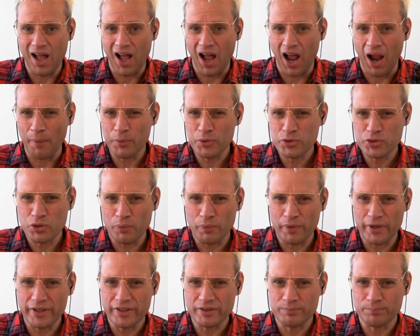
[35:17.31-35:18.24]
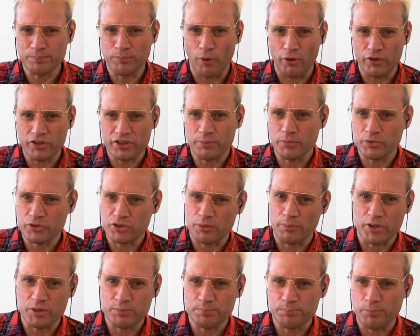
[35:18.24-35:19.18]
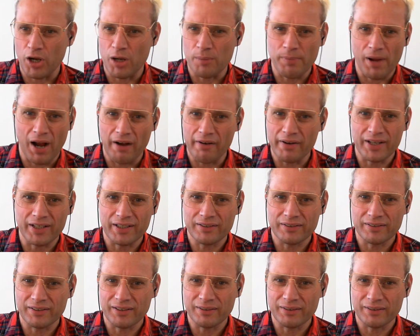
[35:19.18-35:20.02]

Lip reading: Boxing was almost barbaric.